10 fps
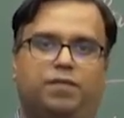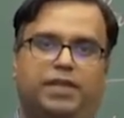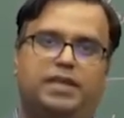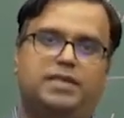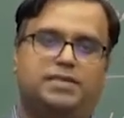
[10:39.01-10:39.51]

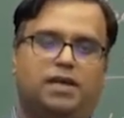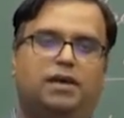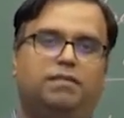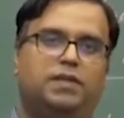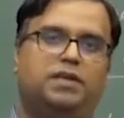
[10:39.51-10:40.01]
there is
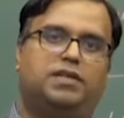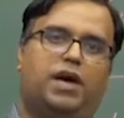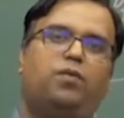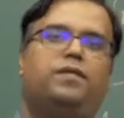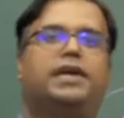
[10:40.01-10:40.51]
a
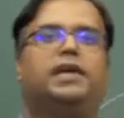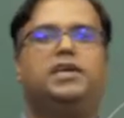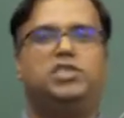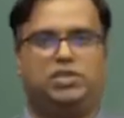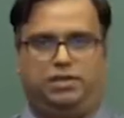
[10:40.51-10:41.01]

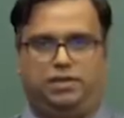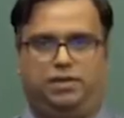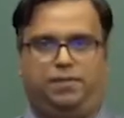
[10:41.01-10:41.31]
down-regulation